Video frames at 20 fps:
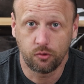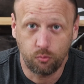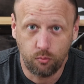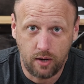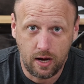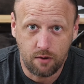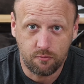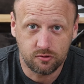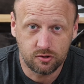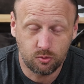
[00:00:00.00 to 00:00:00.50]

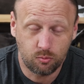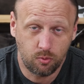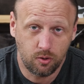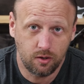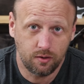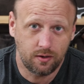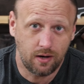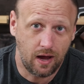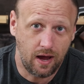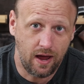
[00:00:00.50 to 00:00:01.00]
3 hours of
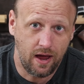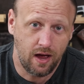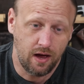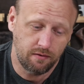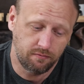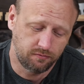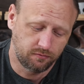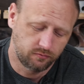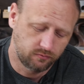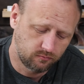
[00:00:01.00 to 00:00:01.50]
work, I
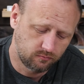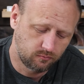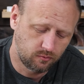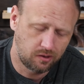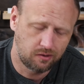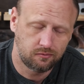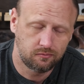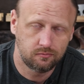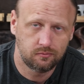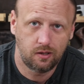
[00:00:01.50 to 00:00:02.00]
have,
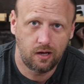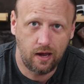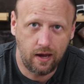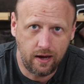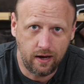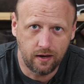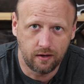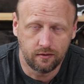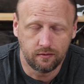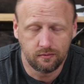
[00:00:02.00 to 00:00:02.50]
well, a
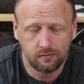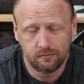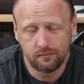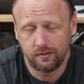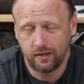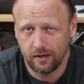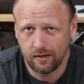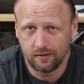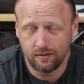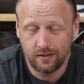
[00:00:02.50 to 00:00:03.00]
hand.
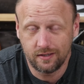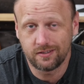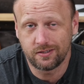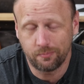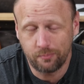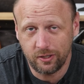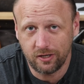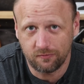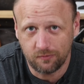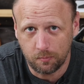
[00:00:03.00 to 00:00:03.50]
Yeah, it's a
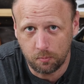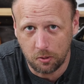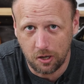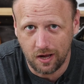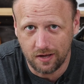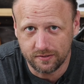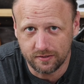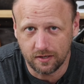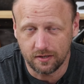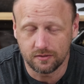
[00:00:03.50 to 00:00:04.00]
bit of a
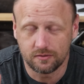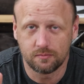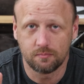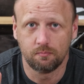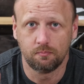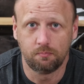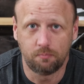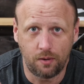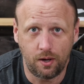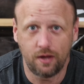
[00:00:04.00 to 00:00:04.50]
process.
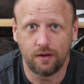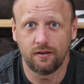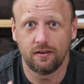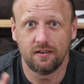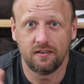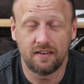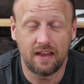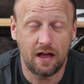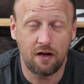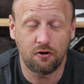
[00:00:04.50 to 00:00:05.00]
But
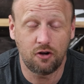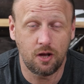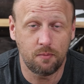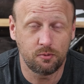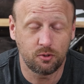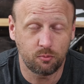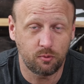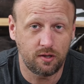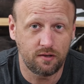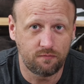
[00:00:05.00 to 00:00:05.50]
now
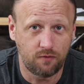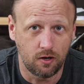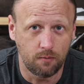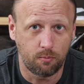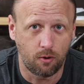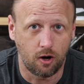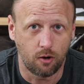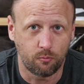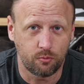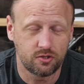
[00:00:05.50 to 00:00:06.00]
comes the really fun
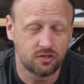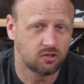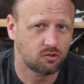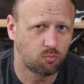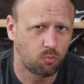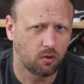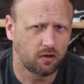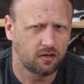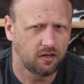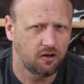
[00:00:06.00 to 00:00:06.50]
part, which is
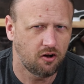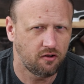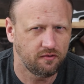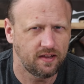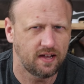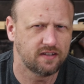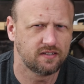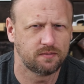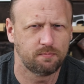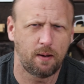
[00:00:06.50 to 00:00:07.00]
working on
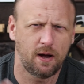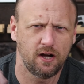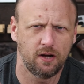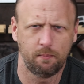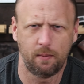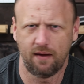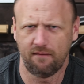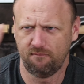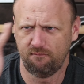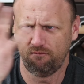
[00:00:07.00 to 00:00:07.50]
that
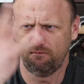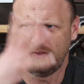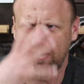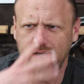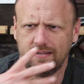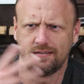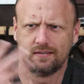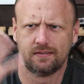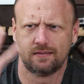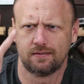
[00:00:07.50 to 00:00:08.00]
Spider-Man
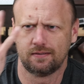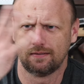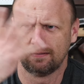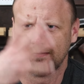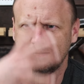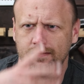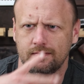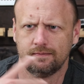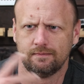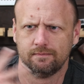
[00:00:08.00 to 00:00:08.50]
face.